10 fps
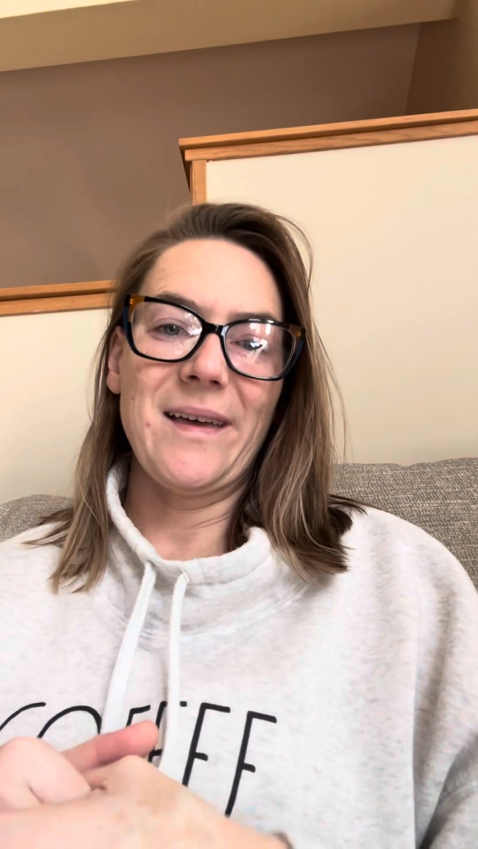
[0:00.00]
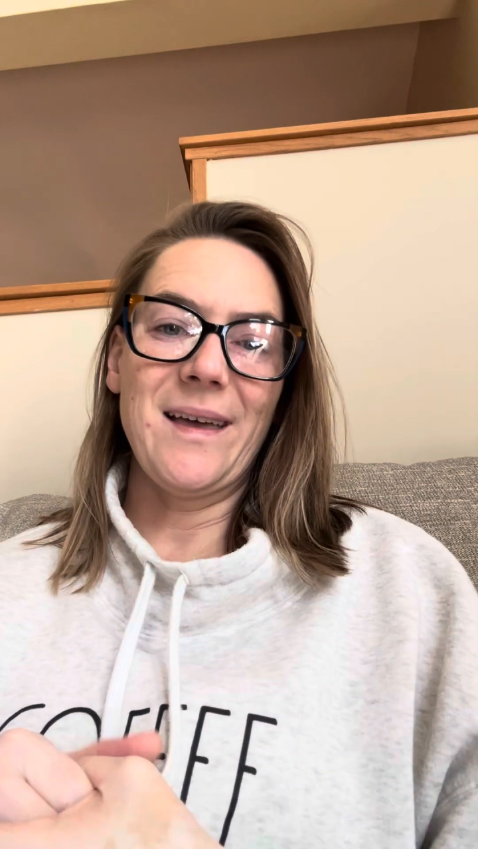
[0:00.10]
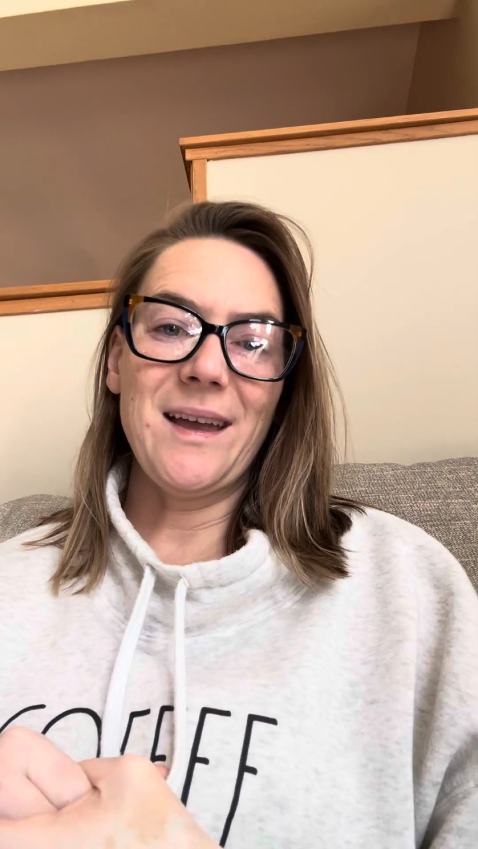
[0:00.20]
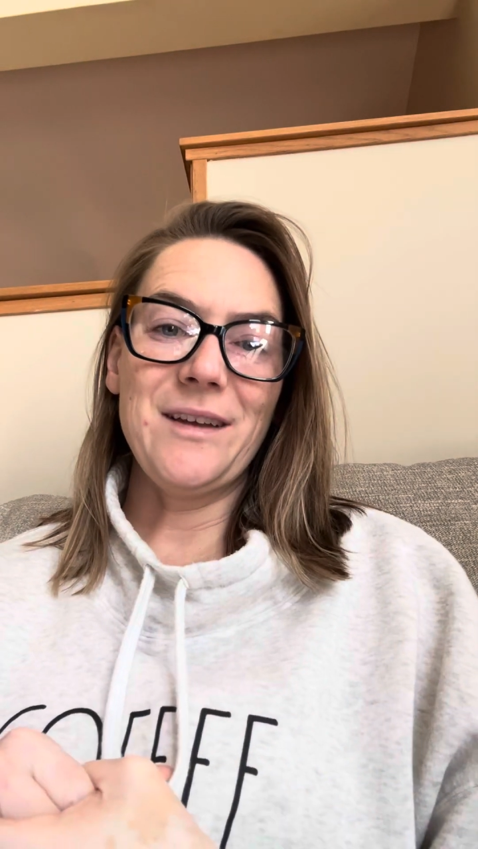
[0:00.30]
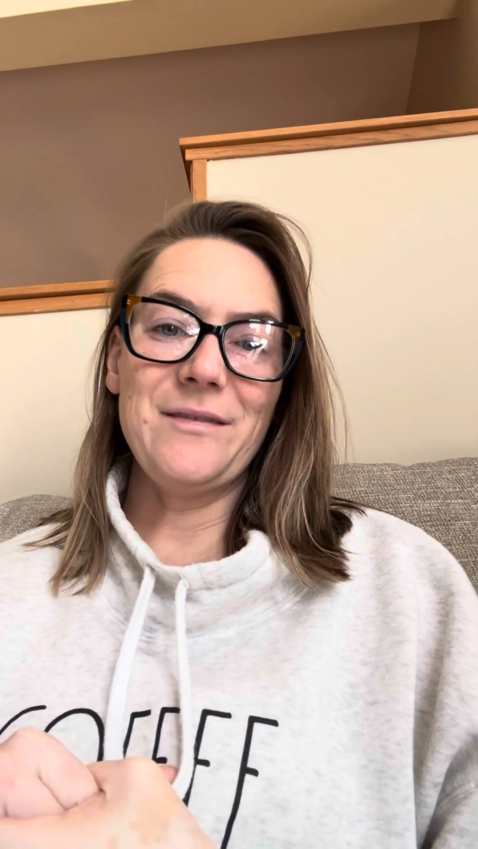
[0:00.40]

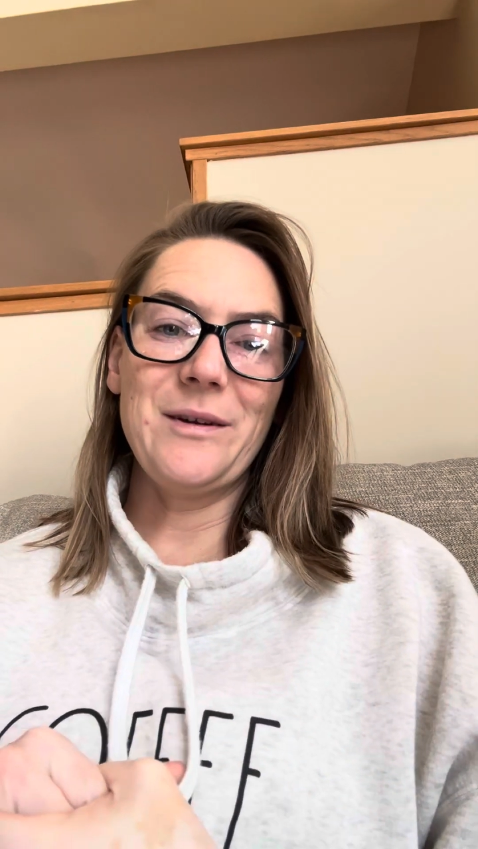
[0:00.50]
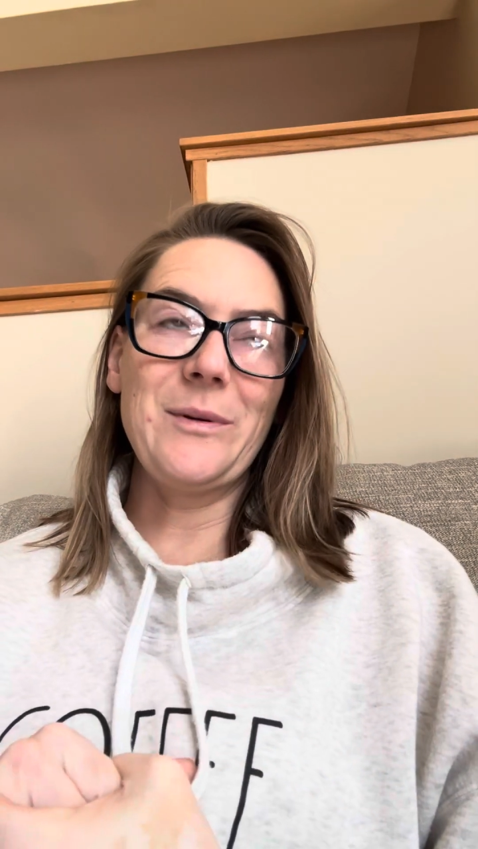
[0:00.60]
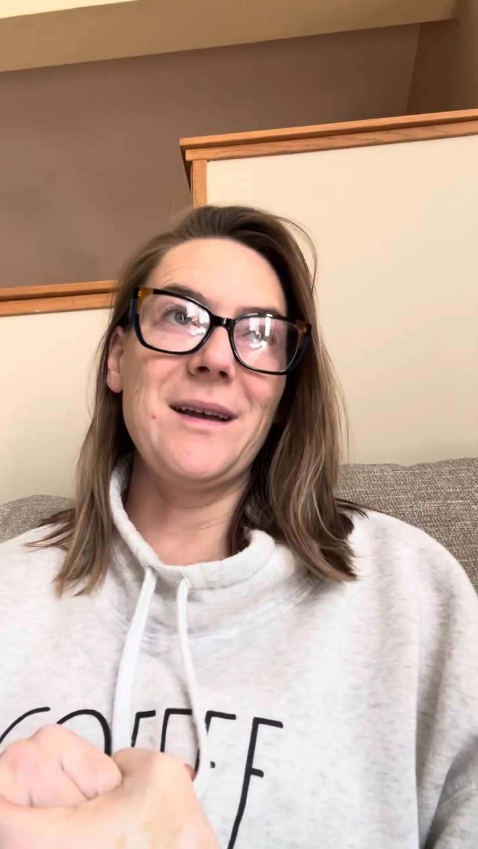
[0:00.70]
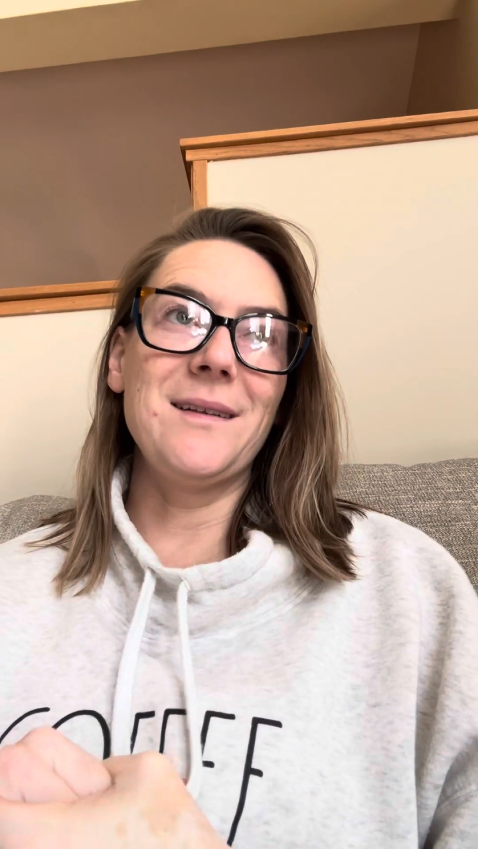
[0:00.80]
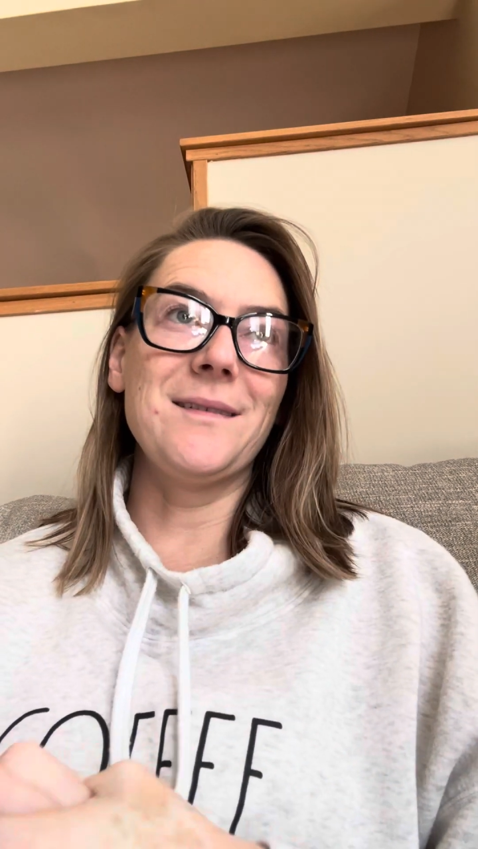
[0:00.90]
Hi
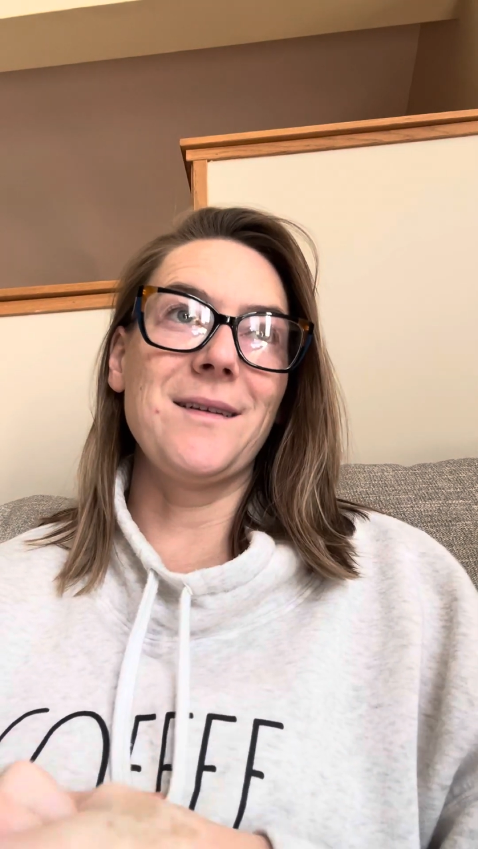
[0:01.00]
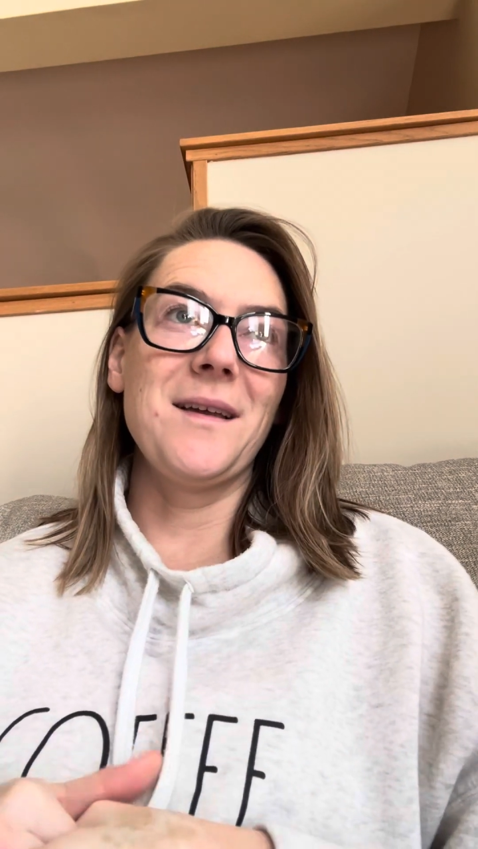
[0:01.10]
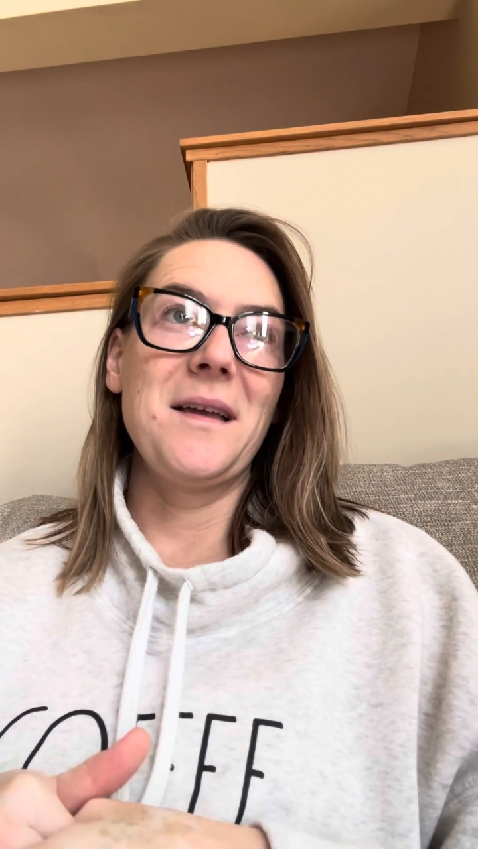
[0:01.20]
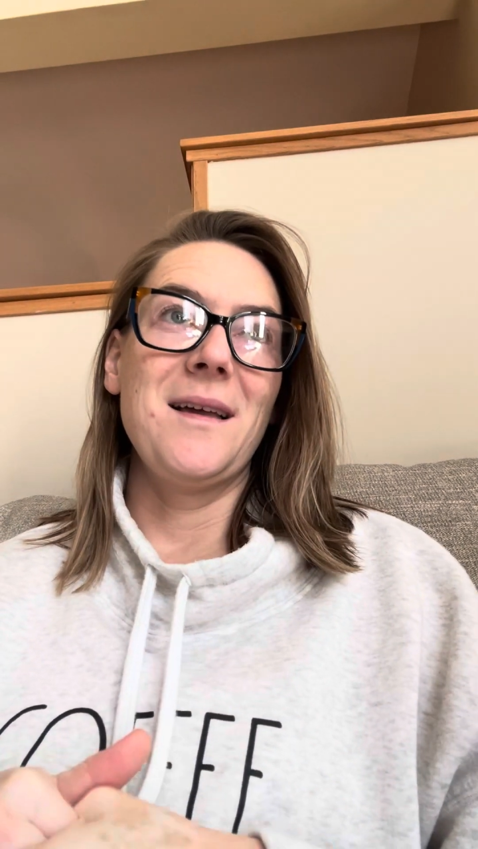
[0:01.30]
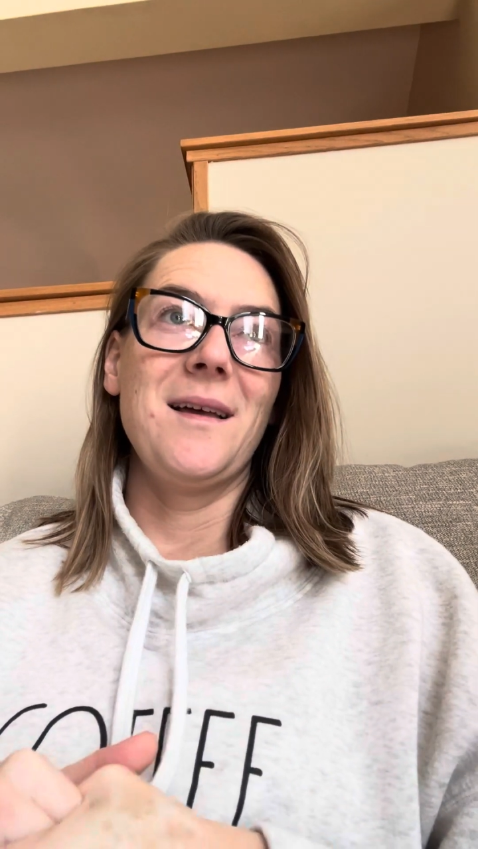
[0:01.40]
everyone.
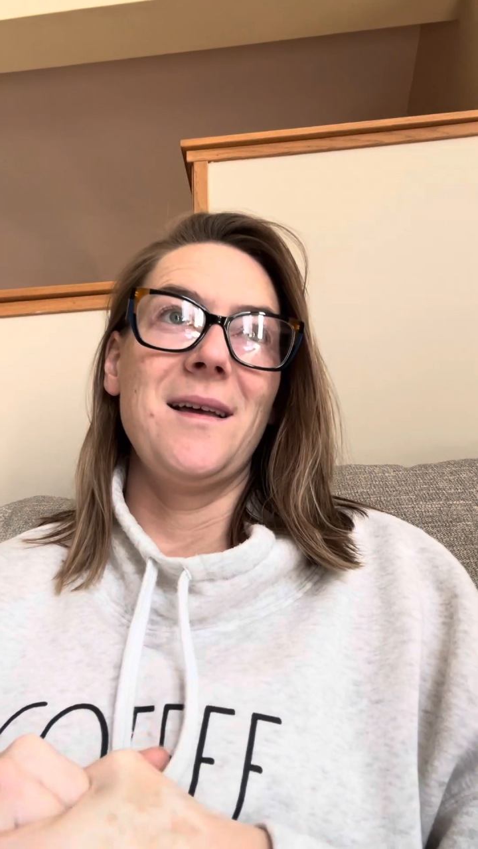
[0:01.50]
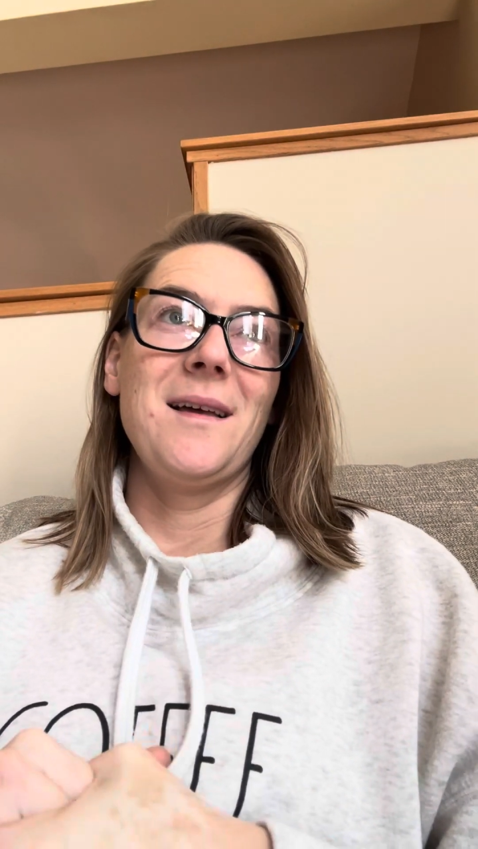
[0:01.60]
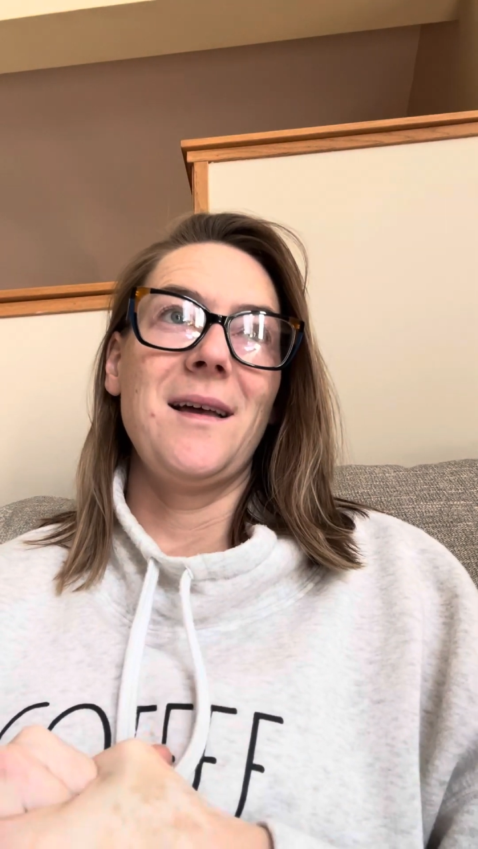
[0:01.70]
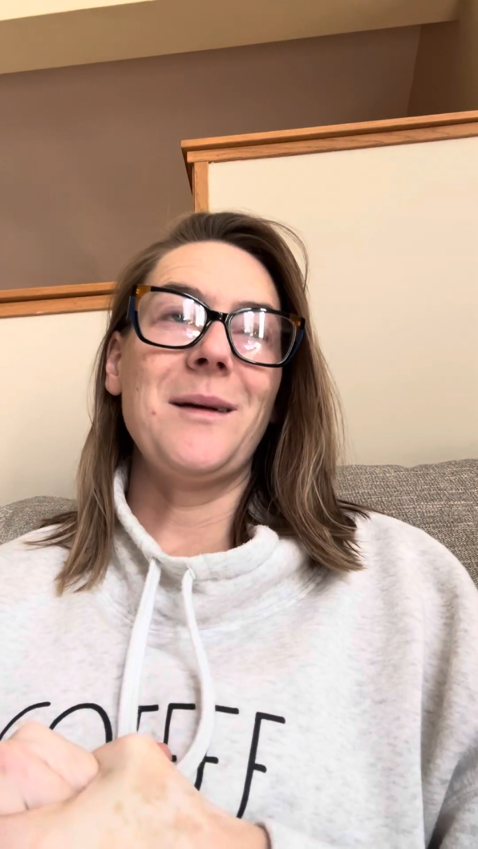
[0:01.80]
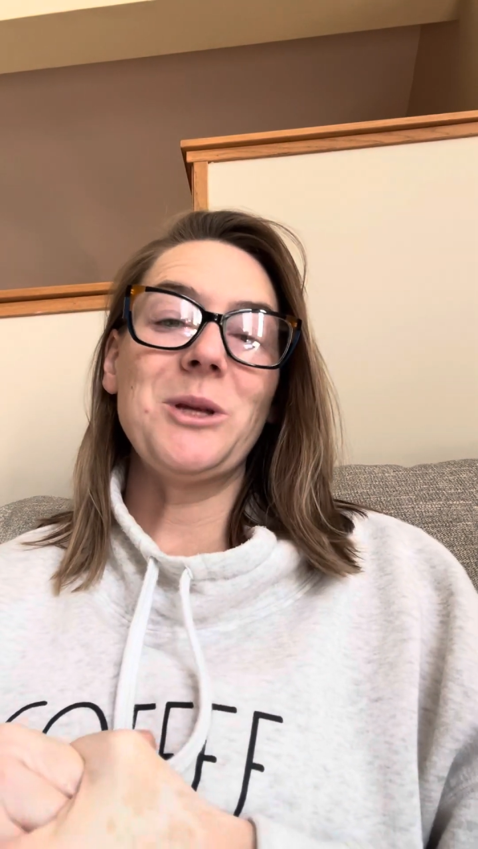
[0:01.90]
I'm